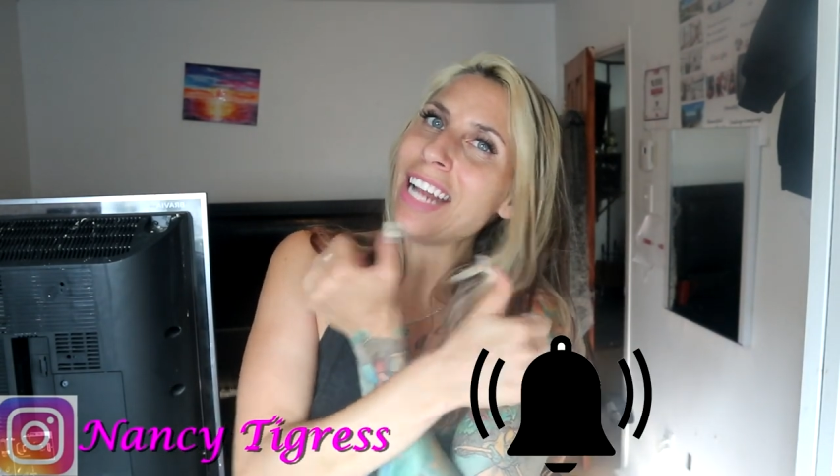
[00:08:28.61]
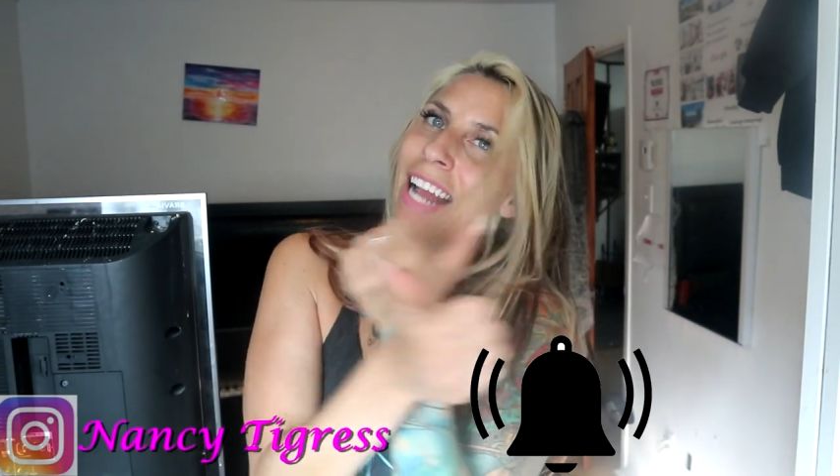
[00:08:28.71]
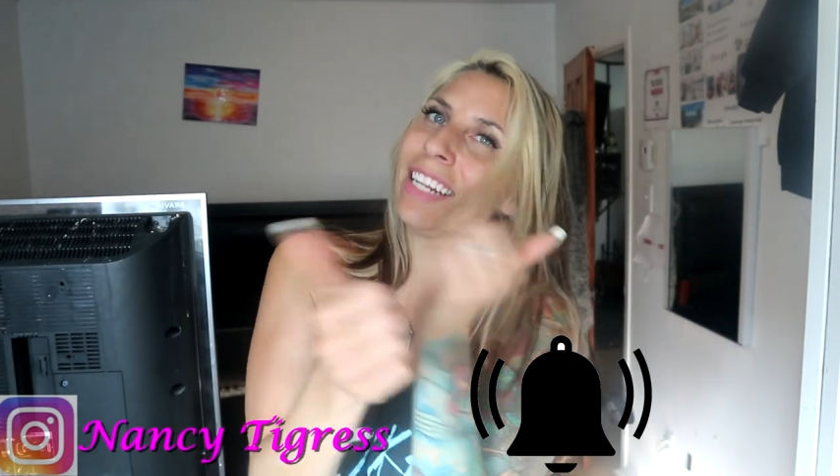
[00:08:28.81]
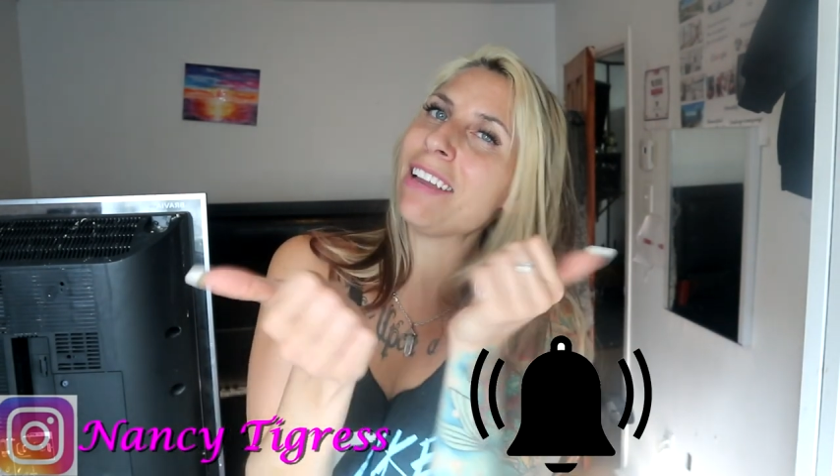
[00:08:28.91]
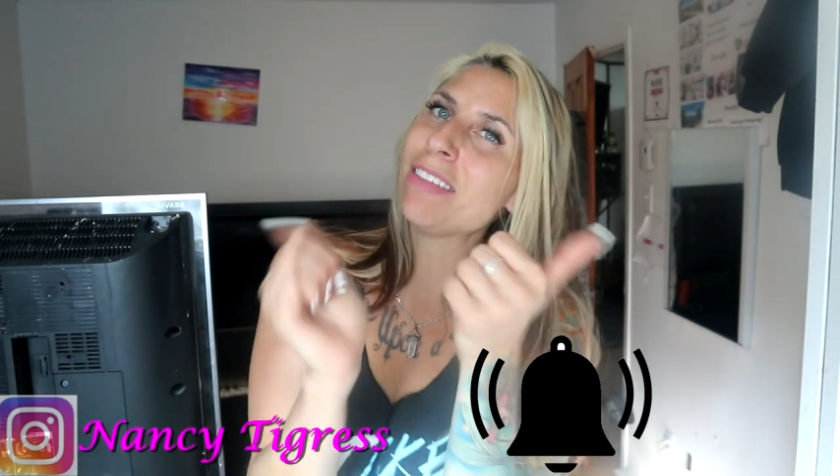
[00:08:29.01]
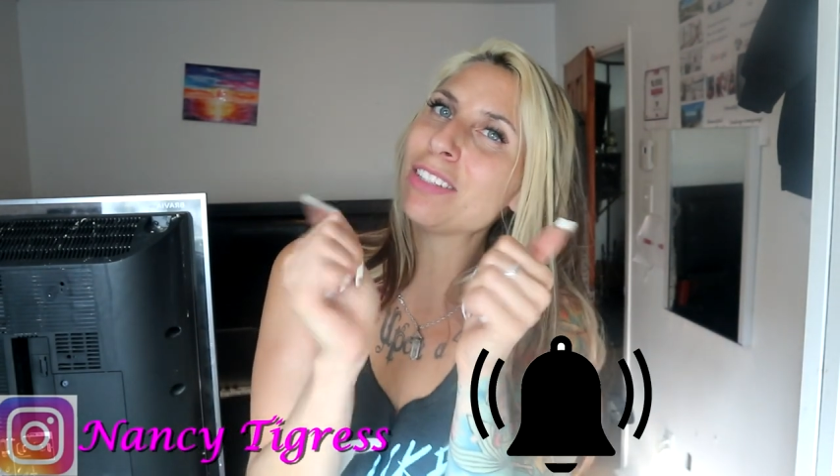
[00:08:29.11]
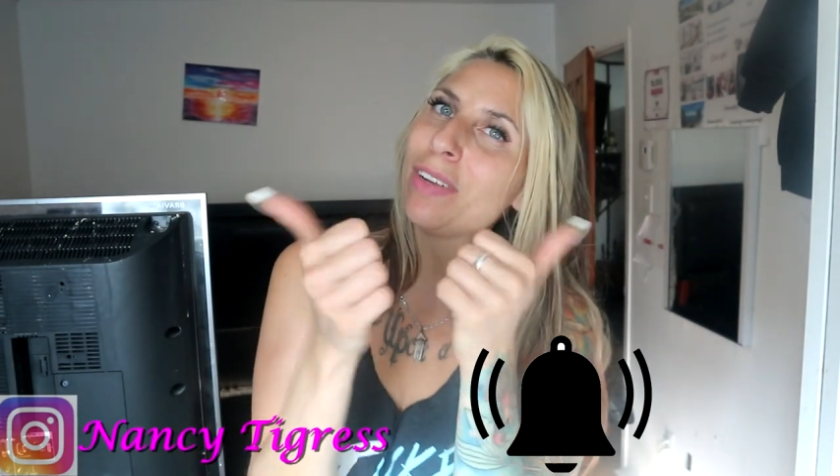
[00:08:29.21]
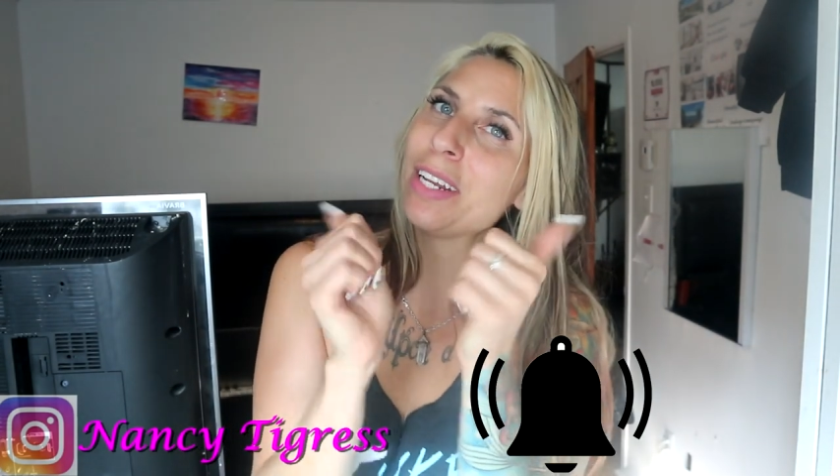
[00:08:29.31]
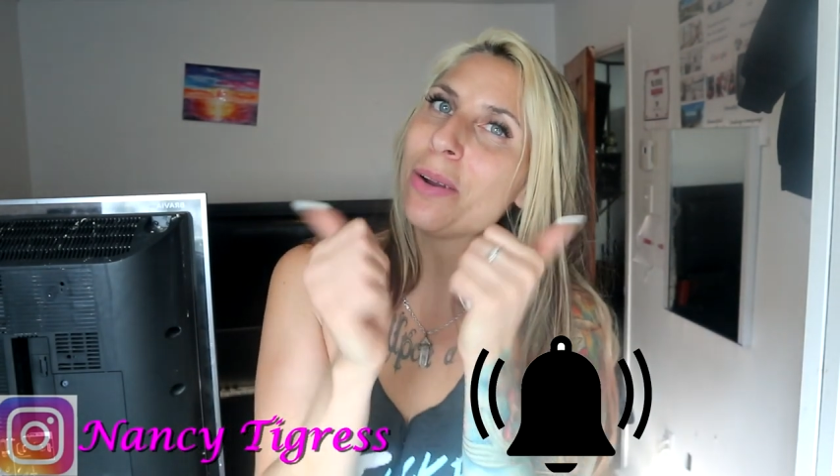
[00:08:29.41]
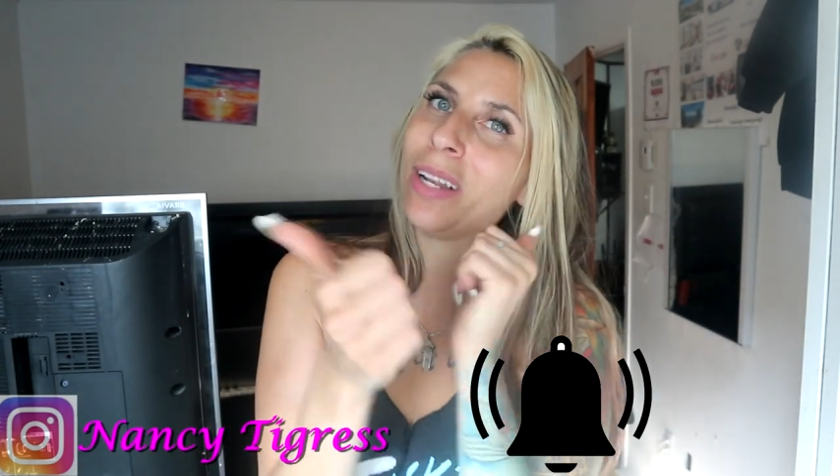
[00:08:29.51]
and give this
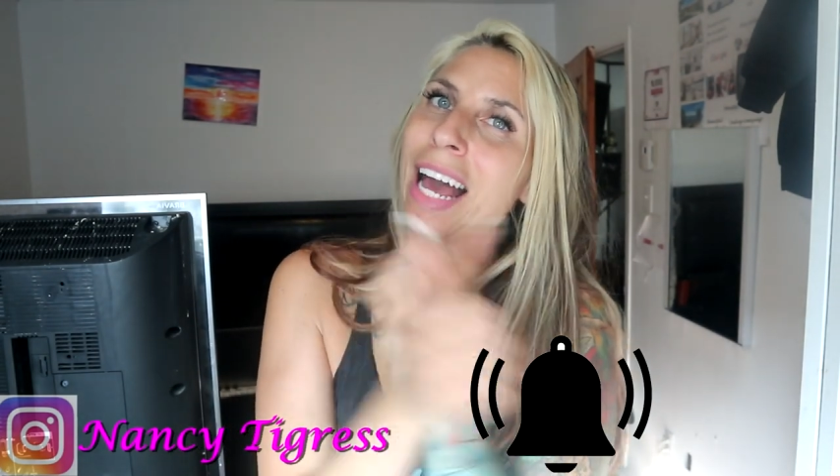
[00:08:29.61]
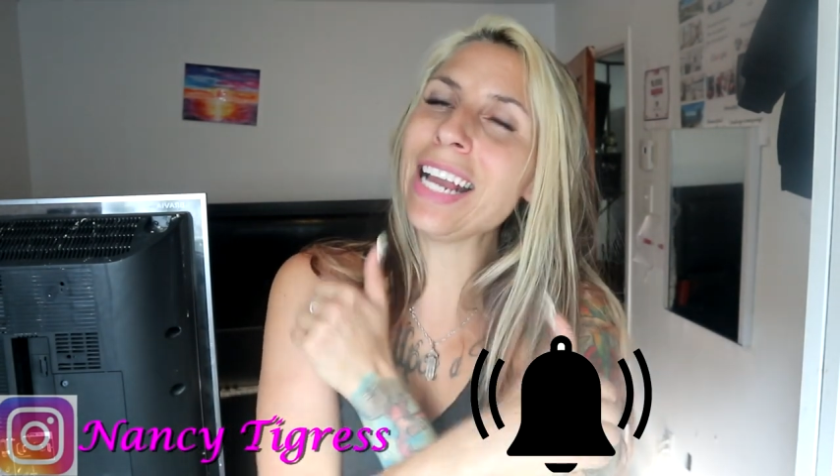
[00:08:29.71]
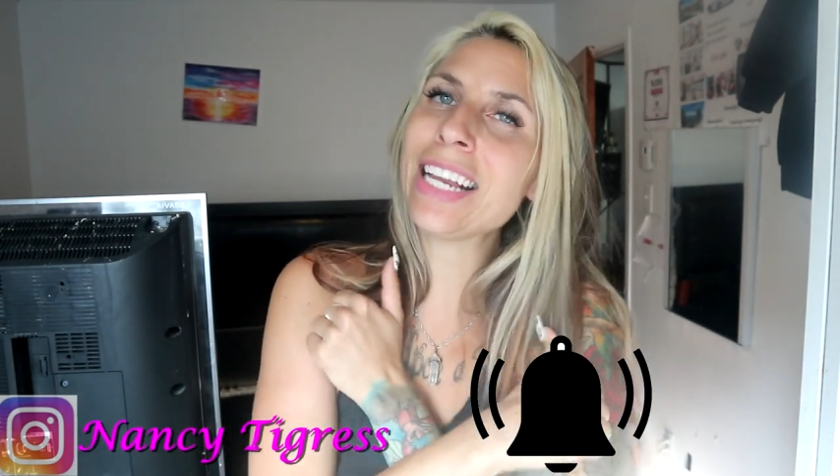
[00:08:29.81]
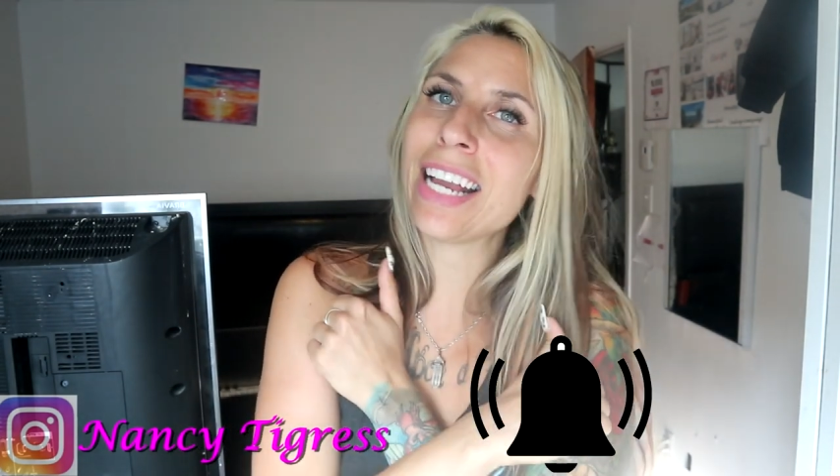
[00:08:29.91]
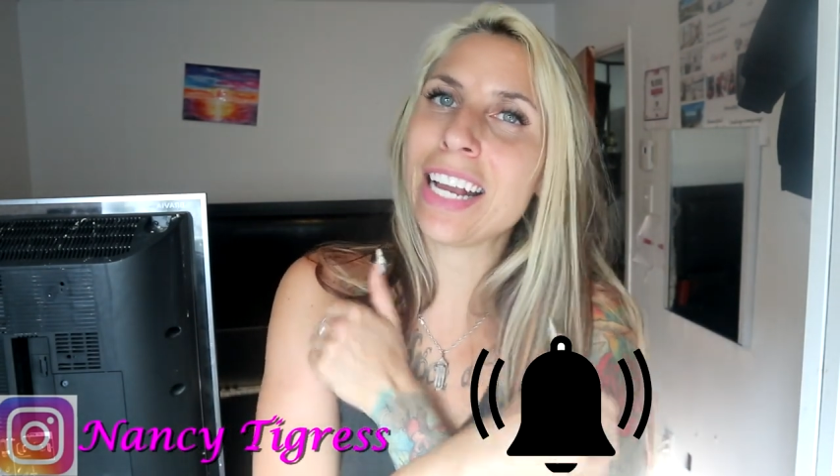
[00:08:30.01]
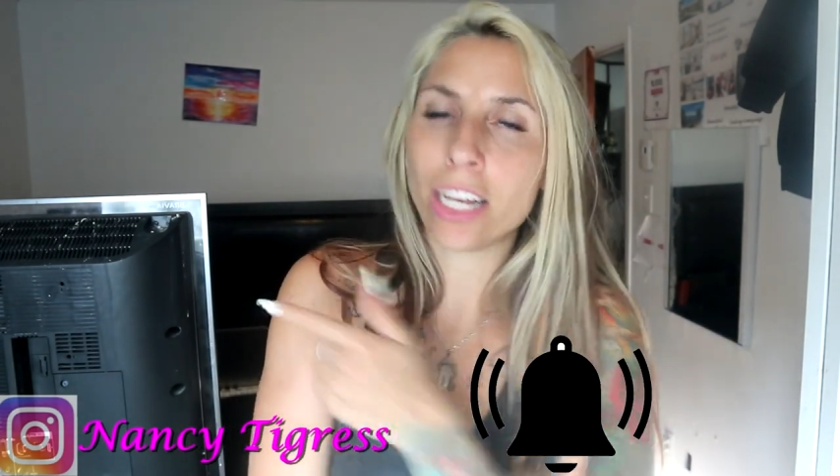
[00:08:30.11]
video a like